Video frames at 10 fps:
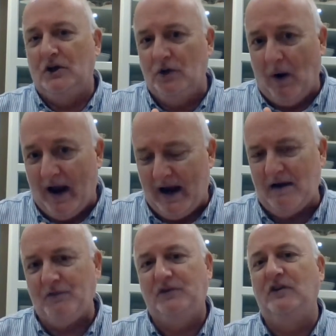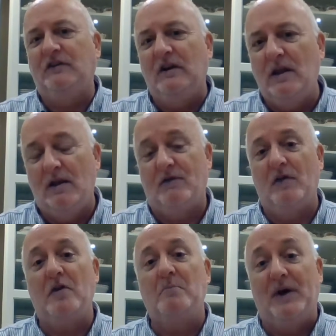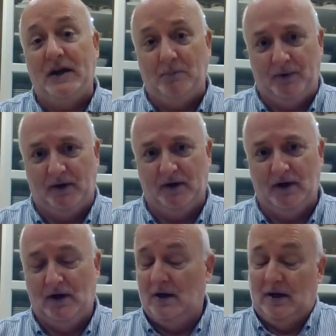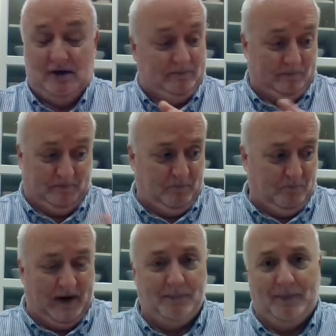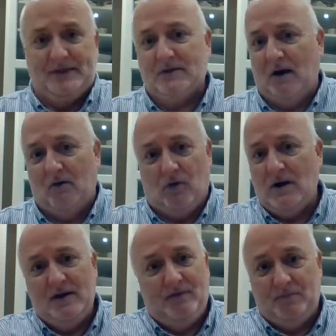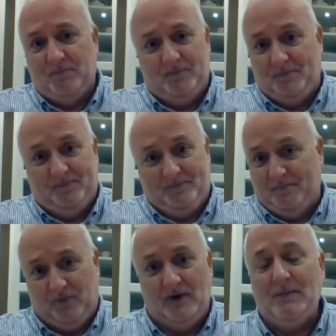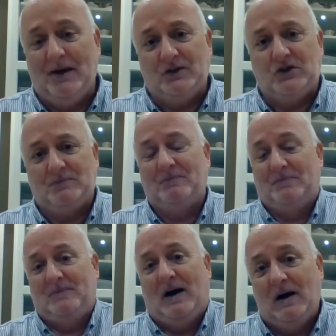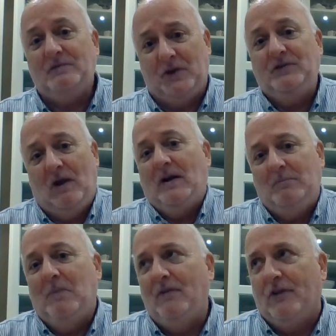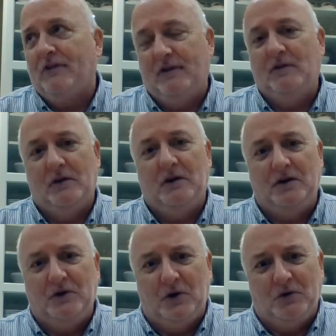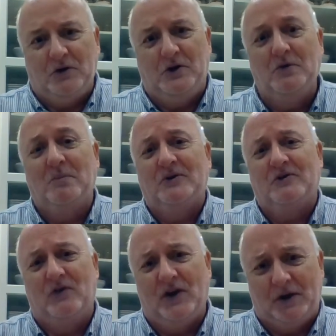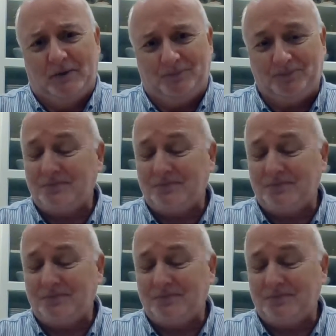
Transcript: You have to deliver the baby. Babies arrive pretty much after 9 months in the human sphere.